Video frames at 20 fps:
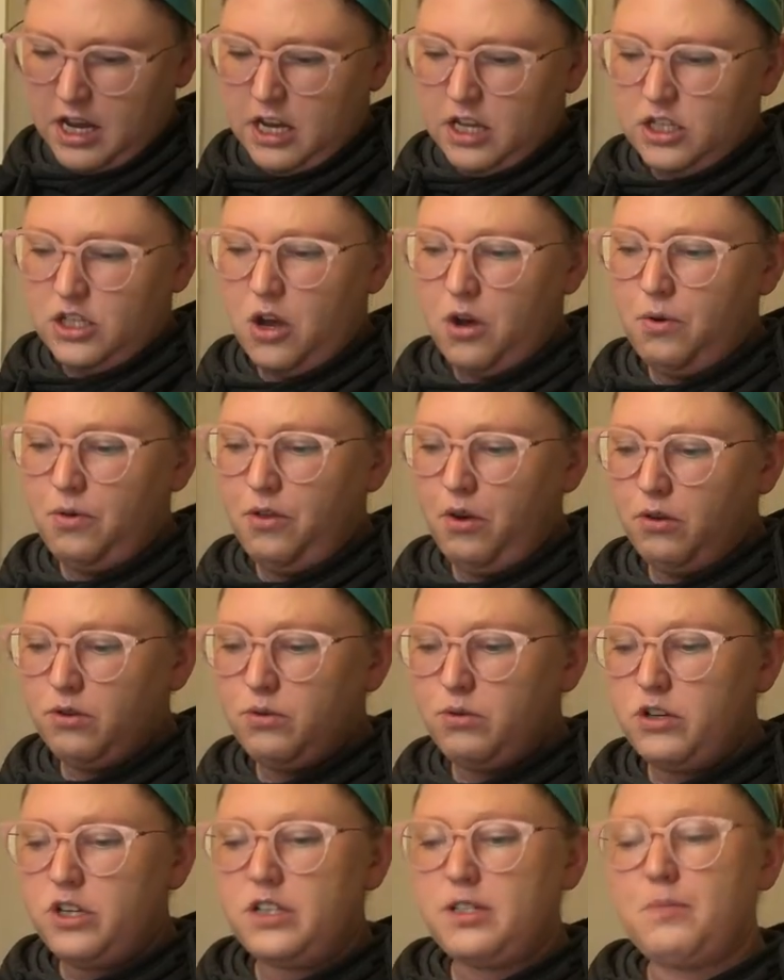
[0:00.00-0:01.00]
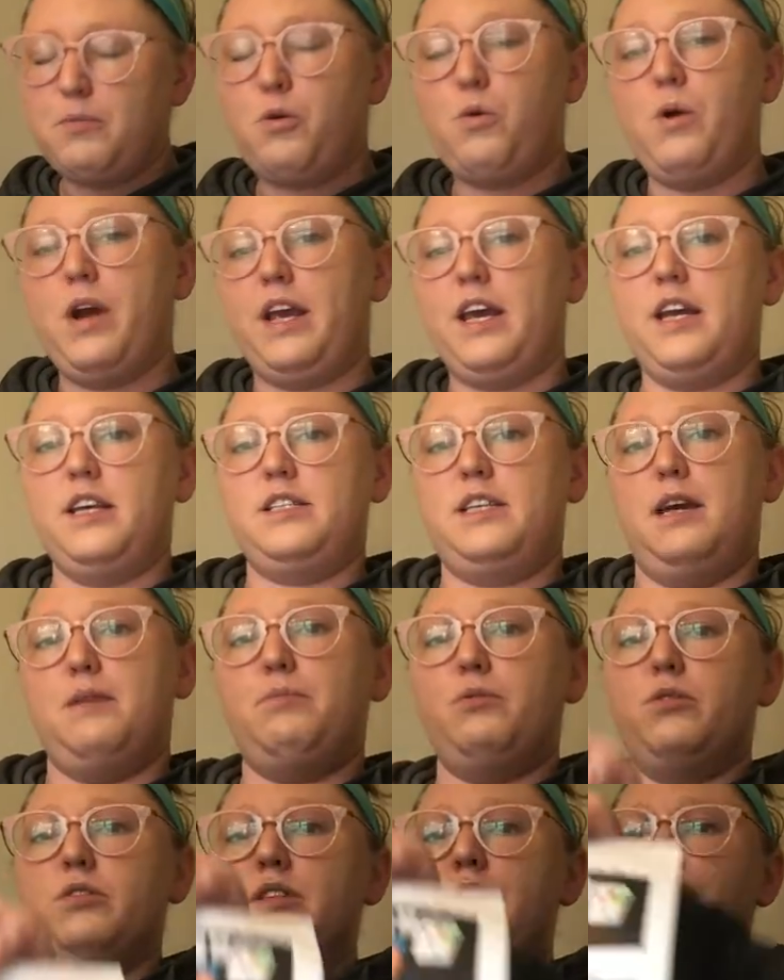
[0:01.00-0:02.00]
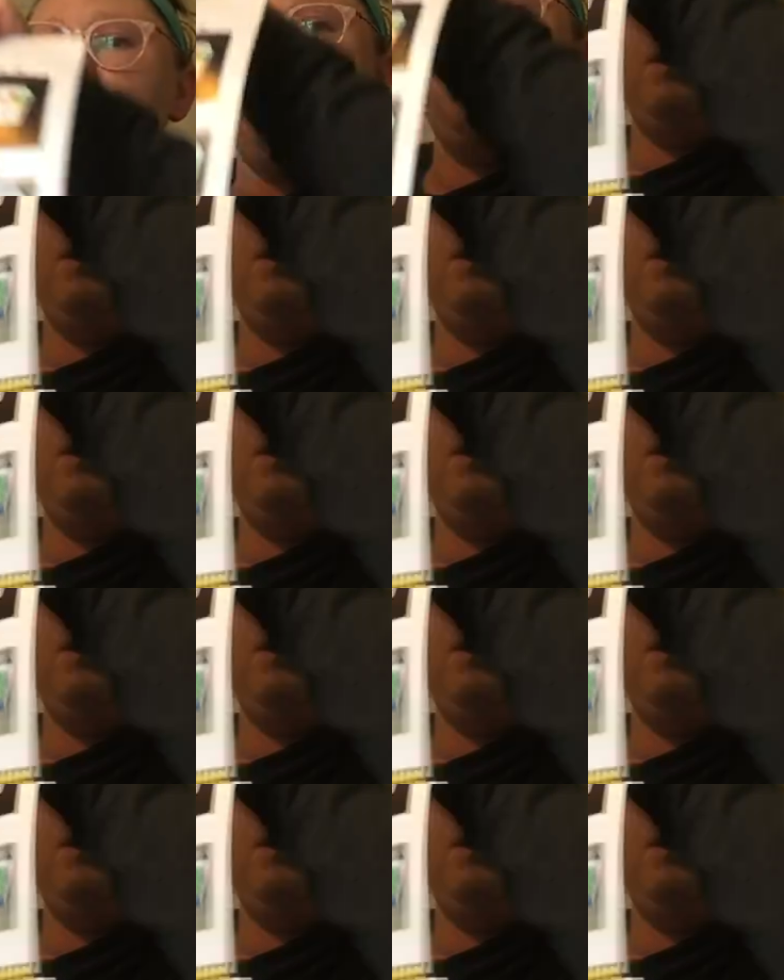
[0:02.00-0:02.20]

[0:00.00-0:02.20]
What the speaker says: So those were just some quick examples. If you